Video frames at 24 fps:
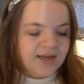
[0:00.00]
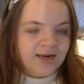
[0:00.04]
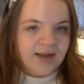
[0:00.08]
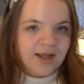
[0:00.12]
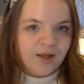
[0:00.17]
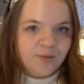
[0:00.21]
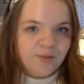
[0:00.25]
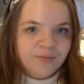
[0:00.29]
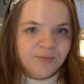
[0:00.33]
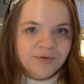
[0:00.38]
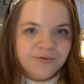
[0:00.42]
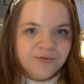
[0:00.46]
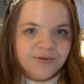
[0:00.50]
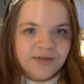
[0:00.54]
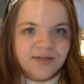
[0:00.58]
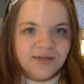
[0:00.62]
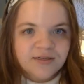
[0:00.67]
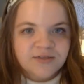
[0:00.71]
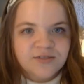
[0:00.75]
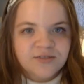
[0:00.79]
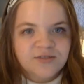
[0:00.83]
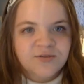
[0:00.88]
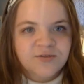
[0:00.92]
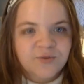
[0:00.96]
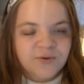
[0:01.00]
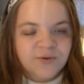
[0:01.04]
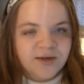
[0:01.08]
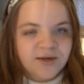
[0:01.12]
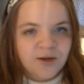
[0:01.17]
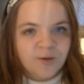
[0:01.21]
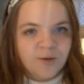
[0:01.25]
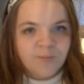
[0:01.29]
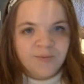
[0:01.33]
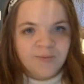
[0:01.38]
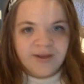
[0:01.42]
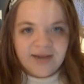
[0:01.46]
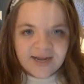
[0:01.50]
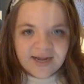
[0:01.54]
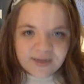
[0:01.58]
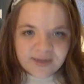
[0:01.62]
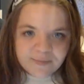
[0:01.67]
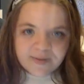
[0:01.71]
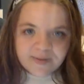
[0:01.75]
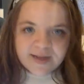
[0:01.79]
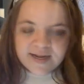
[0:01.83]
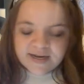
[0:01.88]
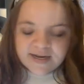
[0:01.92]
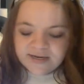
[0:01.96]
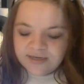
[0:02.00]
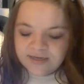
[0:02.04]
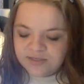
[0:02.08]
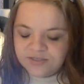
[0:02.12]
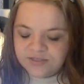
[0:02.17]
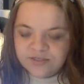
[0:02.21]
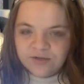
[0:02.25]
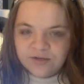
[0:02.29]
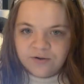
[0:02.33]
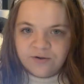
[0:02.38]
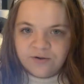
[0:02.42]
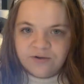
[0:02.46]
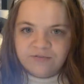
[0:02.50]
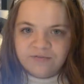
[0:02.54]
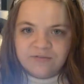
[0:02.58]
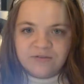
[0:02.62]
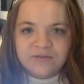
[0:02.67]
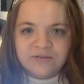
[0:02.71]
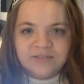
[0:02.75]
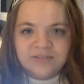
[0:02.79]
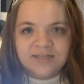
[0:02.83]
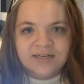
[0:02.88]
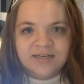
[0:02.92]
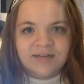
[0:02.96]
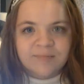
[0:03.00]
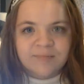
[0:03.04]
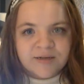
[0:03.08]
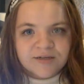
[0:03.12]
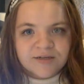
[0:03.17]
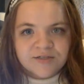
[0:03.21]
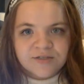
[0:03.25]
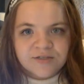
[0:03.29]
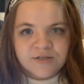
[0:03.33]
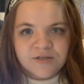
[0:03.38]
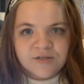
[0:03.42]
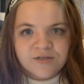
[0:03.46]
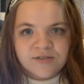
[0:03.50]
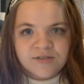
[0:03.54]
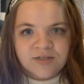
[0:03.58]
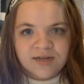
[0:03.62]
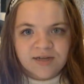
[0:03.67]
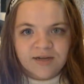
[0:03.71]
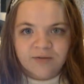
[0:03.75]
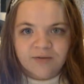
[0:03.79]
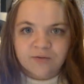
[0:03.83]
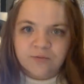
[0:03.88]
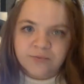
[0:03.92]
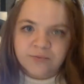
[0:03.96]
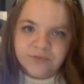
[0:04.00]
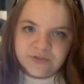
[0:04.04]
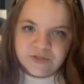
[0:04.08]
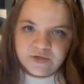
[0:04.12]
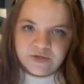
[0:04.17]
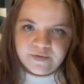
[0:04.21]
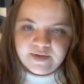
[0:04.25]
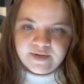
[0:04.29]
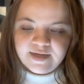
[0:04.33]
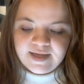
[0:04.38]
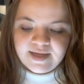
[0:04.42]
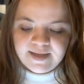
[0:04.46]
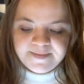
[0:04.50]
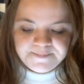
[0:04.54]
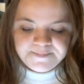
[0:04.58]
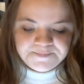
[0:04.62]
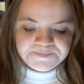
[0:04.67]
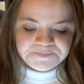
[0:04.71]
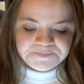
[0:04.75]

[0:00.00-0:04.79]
I'll be reading this story on my iPad, so if there's any pictures, I will be showing it.